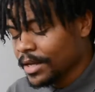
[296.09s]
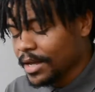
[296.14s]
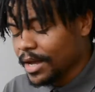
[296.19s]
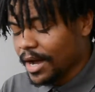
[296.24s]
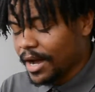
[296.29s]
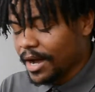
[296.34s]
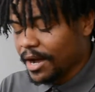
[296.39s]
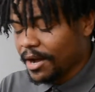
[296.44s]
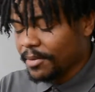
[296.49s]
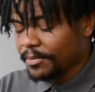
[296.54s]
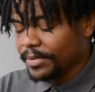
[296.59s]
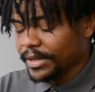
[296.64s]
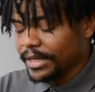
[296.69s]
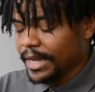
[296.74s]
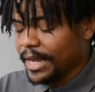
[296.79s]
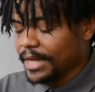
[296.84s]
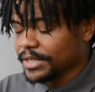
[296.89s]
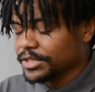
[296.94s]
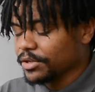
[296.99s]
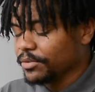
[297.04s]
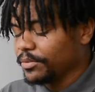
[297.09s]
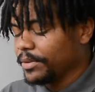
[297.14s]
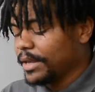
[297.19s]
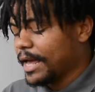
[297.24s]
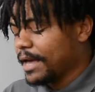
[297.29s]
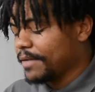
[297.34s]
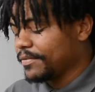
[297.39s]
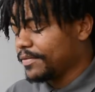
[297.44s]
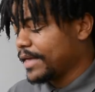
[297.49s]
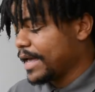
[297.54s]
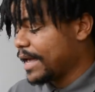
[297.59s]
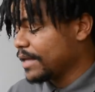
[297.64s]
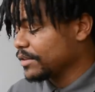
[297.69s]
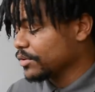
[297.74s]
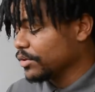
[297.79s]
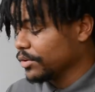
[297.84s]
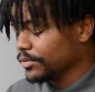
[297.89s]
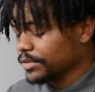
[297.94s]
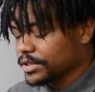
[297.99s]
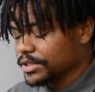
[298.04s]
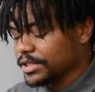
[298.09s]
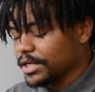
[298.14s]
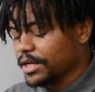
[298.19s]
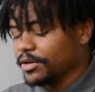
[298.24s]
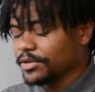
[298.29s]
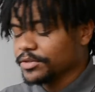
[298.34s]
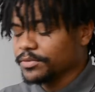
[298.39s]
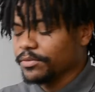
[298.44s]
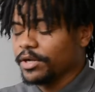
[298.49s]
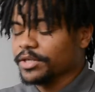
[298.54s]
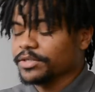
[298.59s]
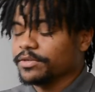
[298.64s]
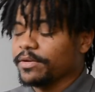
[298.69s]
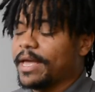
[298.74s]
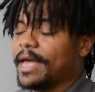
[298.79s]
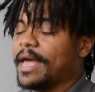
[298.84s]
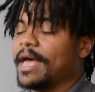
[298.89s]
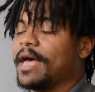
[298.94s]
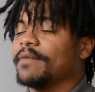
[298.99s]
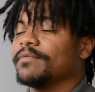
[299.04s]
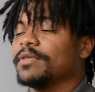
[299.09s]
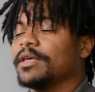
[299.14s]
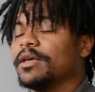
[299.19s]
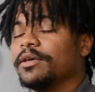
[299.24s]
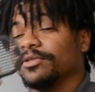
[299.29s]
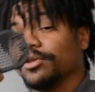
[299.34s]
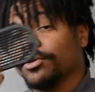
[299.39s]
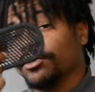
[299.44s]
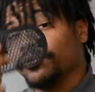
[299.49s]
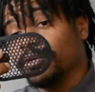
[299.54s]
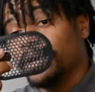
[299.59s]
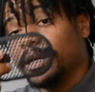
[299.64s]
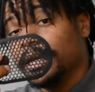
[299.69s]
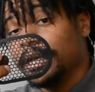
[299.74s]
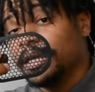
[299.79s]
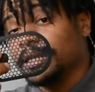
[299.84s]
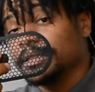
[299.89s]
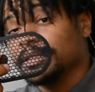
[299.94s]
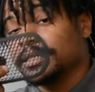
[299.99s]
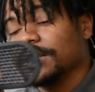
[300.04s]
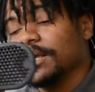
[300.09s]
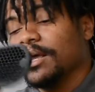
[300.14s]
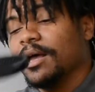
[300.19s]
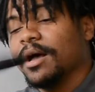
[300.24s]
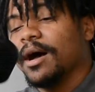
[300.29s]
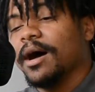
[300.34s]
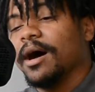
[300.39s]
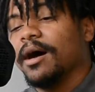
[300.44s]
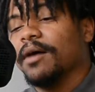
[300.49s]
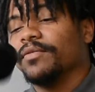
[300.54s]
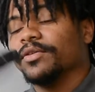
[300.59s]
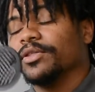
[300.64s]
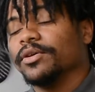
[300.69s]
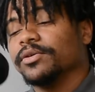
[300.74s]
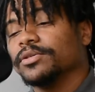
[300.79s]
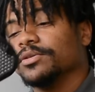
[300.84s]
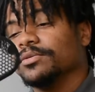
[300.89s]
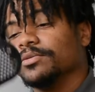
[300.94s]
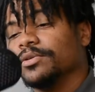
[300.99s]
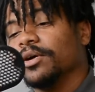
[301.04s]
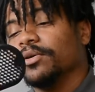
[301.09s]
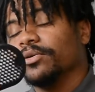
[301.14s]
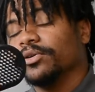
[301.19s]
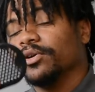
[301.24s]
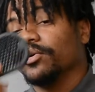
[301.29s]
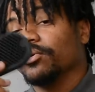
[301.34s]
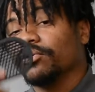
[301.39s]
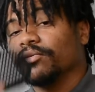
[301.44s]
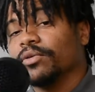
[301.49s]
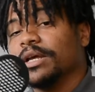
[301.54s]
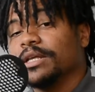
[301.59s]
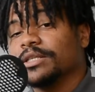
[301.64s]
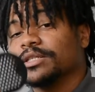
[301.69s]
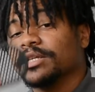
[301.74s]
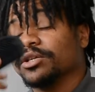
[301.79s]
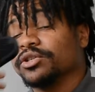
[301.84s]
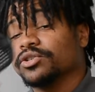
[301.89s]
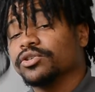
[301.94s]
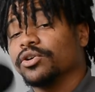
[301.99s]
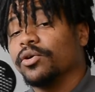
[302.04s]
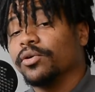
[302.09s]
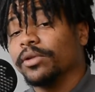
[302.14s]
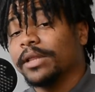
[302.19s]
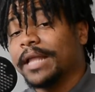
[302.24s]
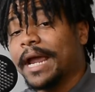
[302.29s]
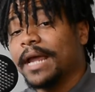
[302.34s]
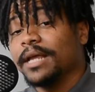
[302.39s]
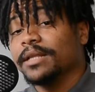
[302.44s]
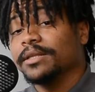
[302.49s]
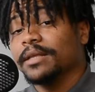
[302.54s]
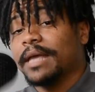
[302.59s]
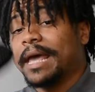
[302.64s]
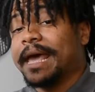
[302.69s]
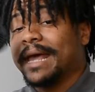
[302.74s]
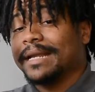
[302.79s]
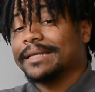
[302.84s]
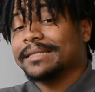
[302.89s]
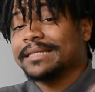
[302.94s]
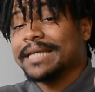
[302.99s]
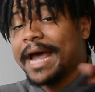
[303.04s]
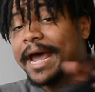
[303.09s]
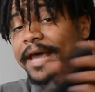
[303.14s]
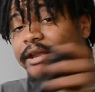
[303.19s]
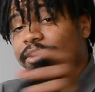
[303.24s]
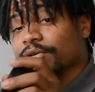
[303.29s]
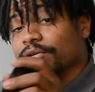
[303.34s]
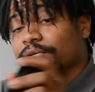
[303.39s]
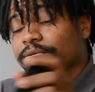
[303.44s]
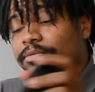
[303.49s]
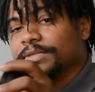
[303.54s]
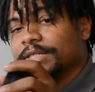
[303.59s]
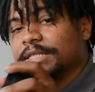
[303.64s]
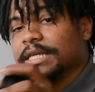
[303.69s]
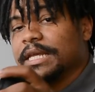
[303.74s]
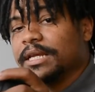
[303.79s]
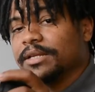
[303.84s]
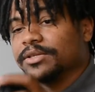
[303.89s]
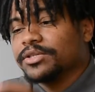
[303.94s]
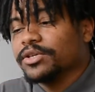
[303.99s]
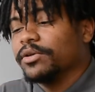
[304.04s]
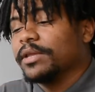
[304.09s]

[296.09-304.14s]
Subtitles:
But yeah, so we have that to hold the gels. We also have The grids, for those who don't know, grids control light at a tighter scene. So